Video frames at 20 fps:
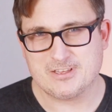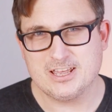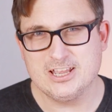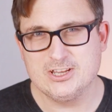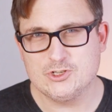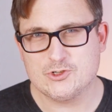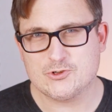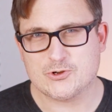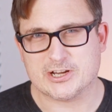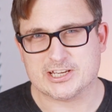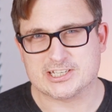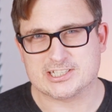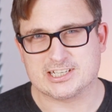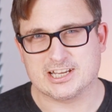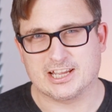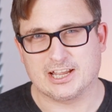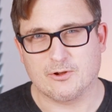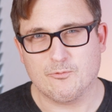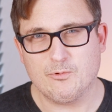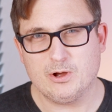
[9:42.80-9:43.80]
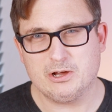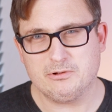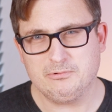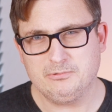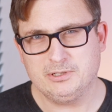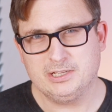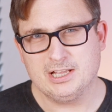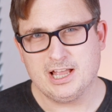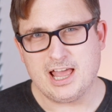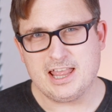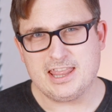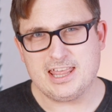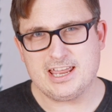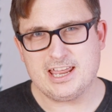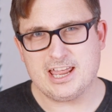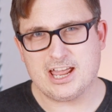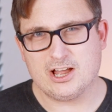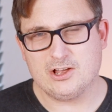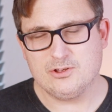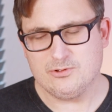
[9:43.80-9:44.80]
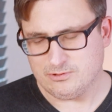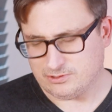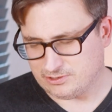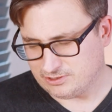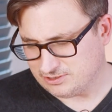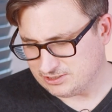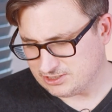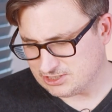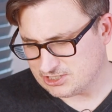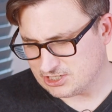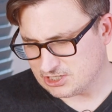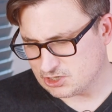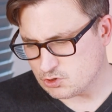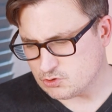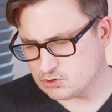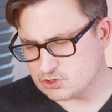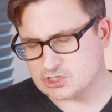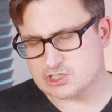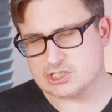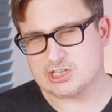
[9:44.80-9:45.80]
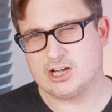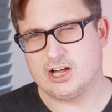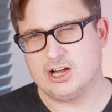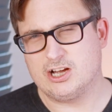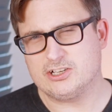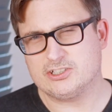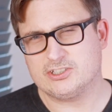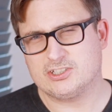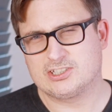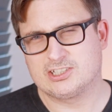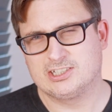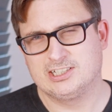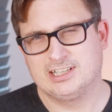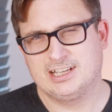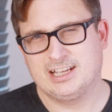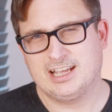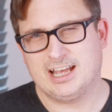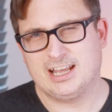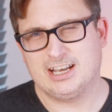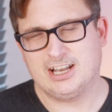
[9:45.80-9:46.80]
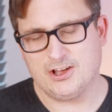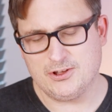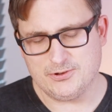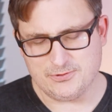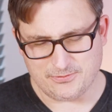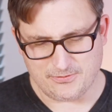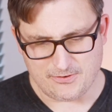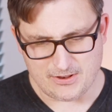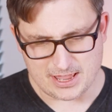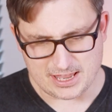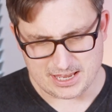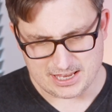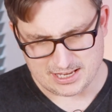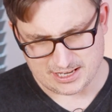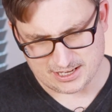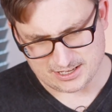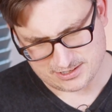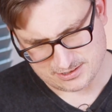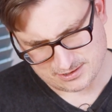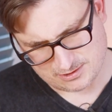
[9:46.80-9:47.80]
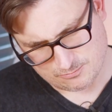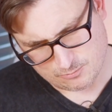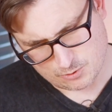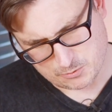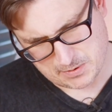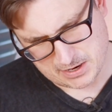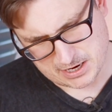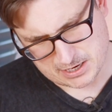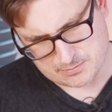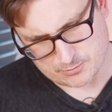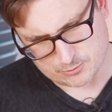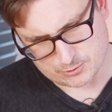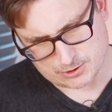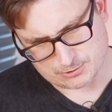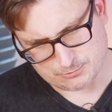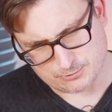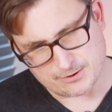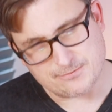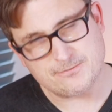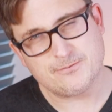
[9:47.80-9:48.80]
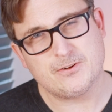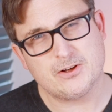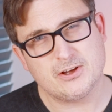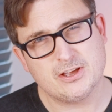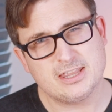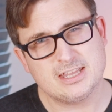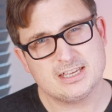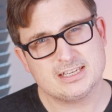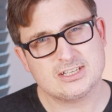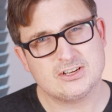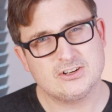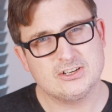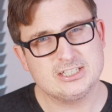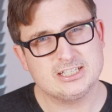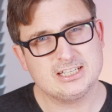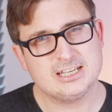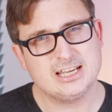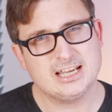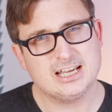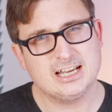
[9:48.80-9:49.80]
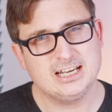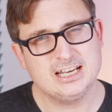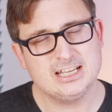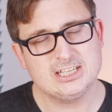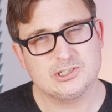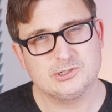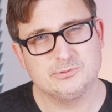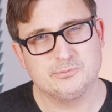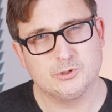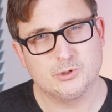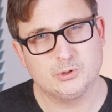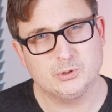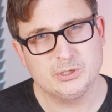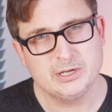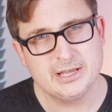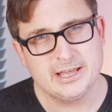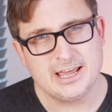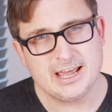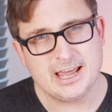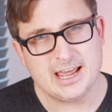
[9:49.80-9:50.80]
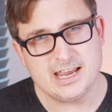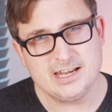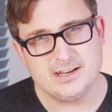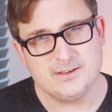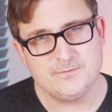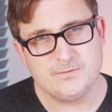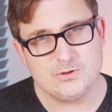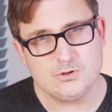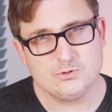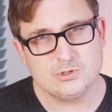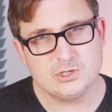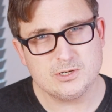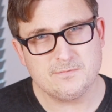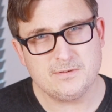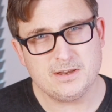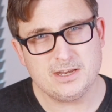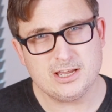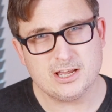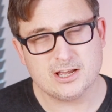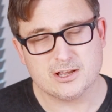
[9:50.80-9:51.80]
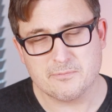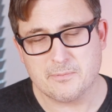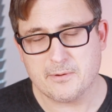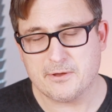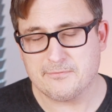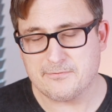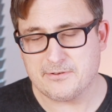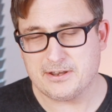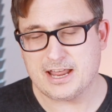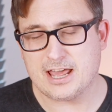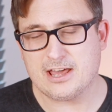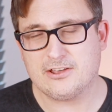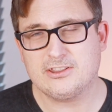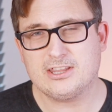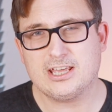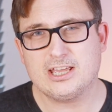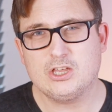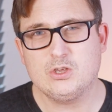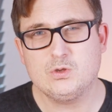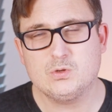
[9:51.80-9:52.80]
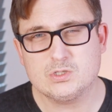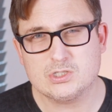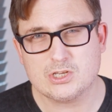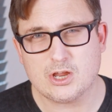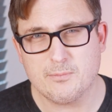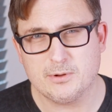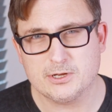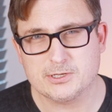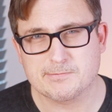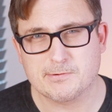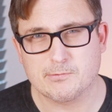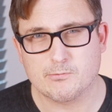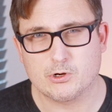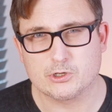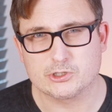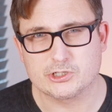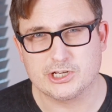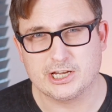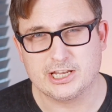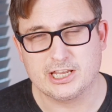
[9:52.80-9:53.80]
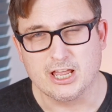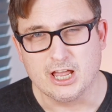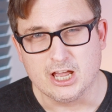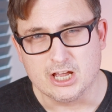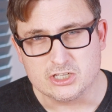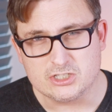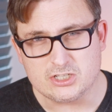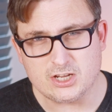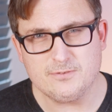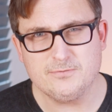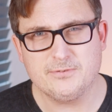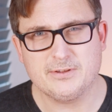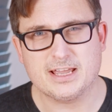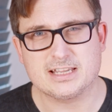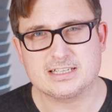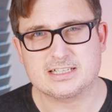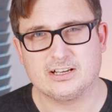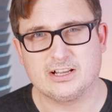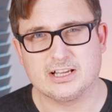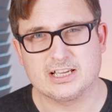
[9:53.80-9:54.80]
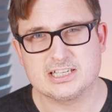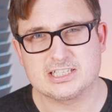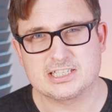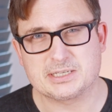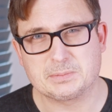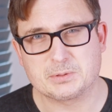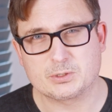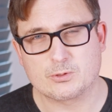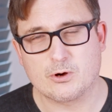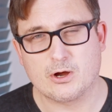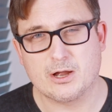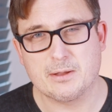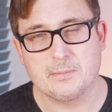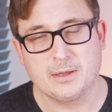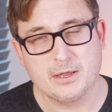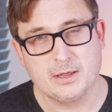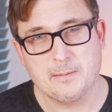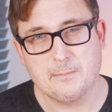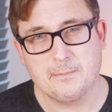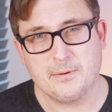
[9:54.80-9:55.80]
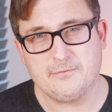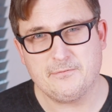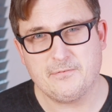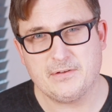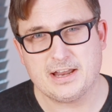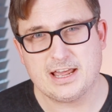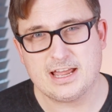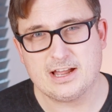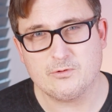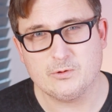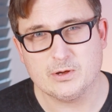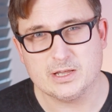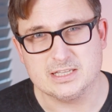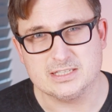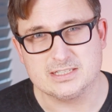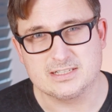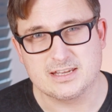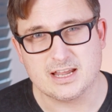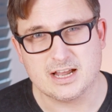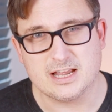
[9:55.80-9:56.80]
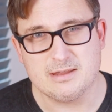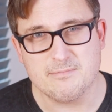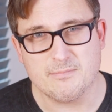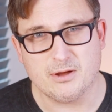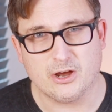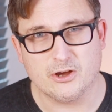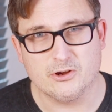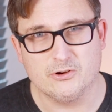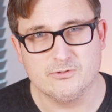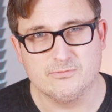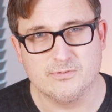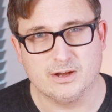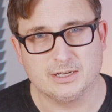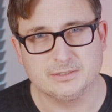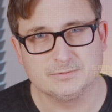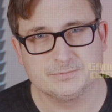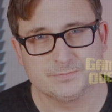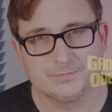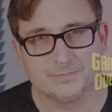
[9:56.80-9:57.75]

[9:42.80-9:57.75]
Interesting. Well, there you go. That's a good start. And hopefully we'll be able to refine this idea a little more in a future video. But for now, thank you so much for watching. Don't forget to like and subscribe. But for now, it's game over.